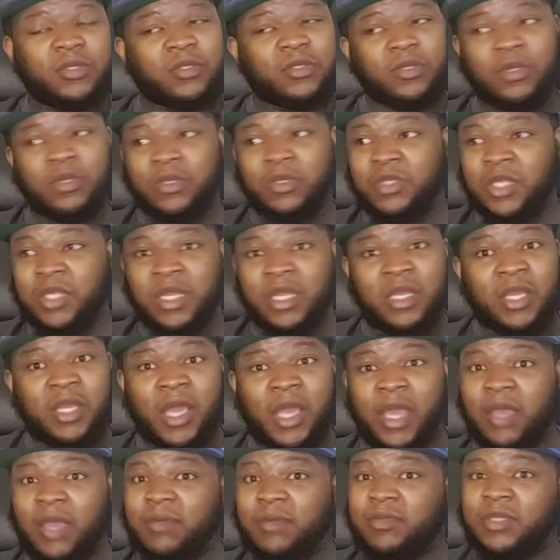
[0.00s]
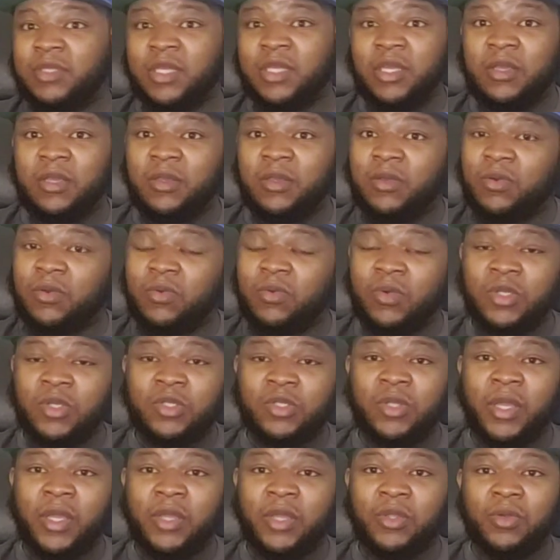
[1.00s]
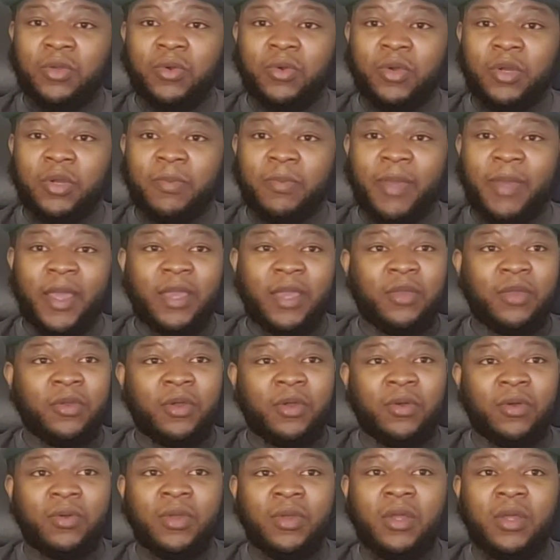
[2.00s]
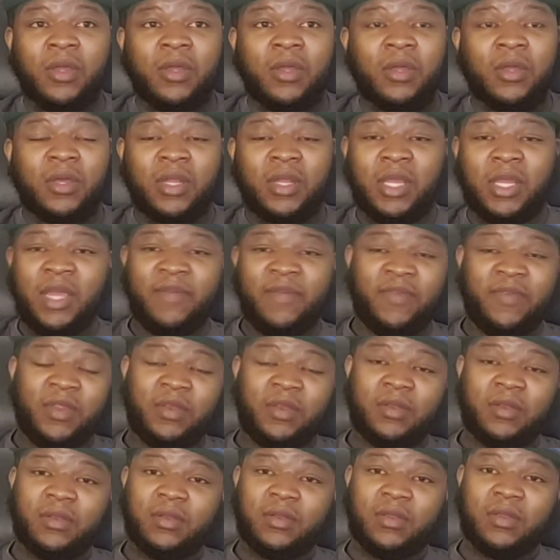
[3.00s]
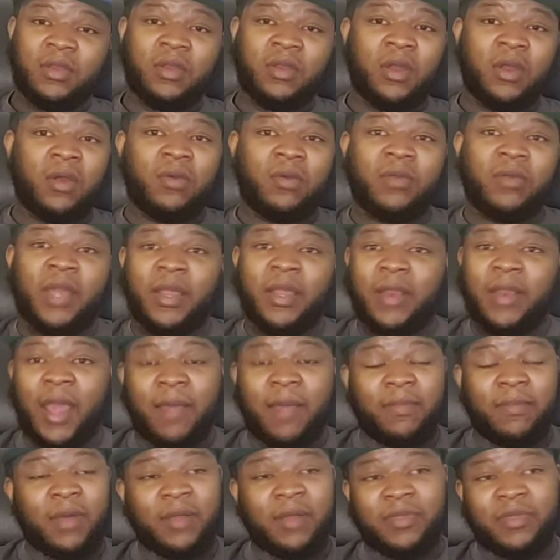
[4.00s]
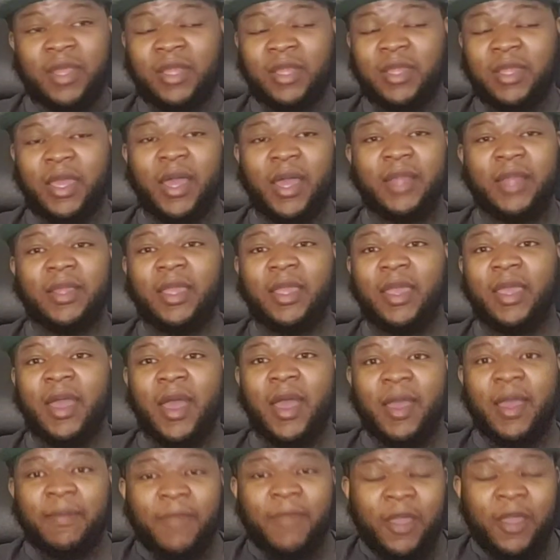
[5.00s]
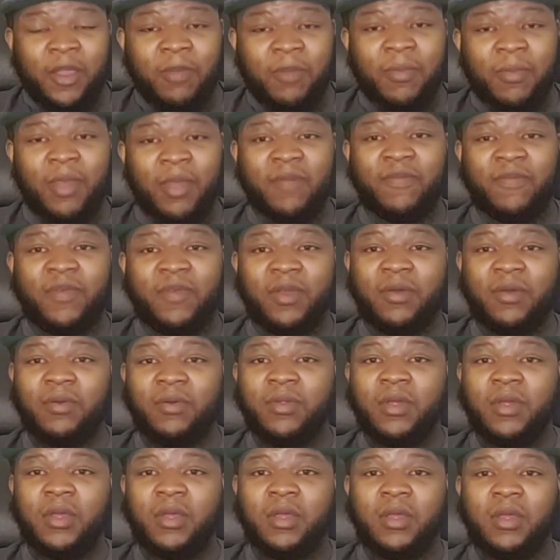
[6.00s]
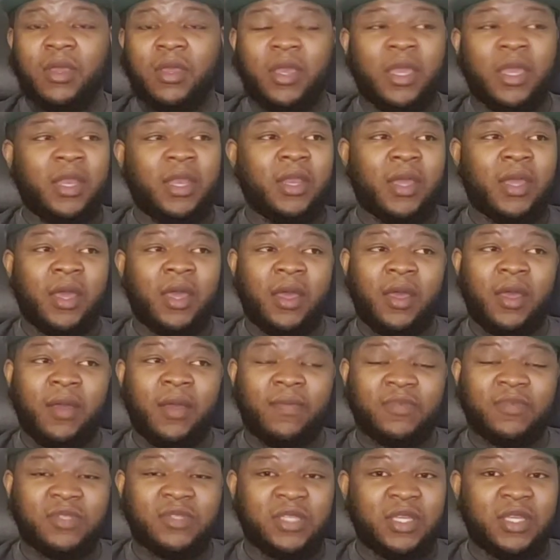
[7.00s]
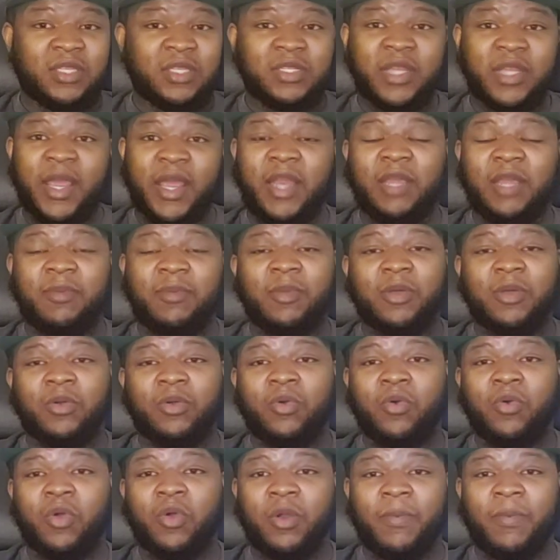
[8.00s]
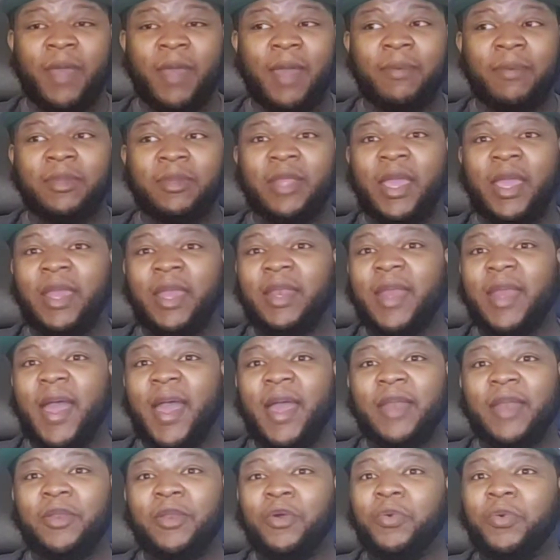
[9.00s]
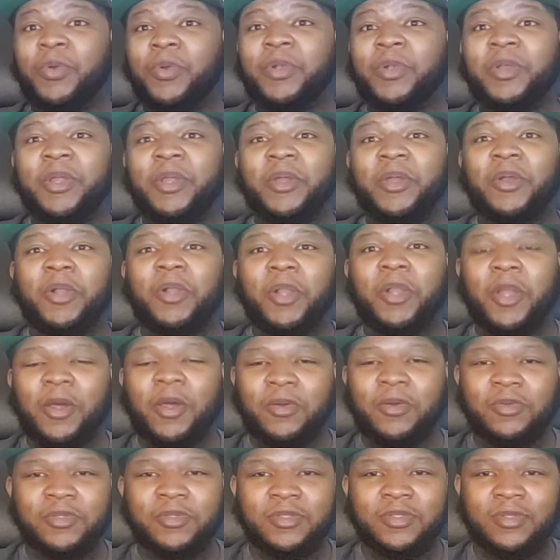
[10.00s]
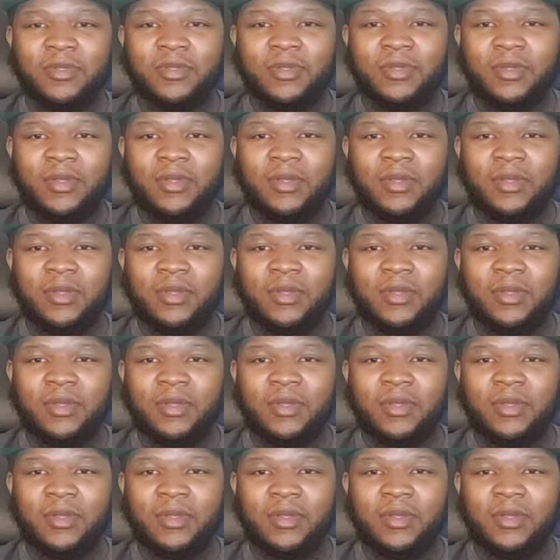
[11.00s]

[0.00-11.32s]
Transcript: So you go to the A F C, who else do they got the quarterback? You know, Cleveland, you know, they I think they got their guy, Baker Mayfield. In uh, Cincinnati, if you look at quarterback, but they not nowhere near close.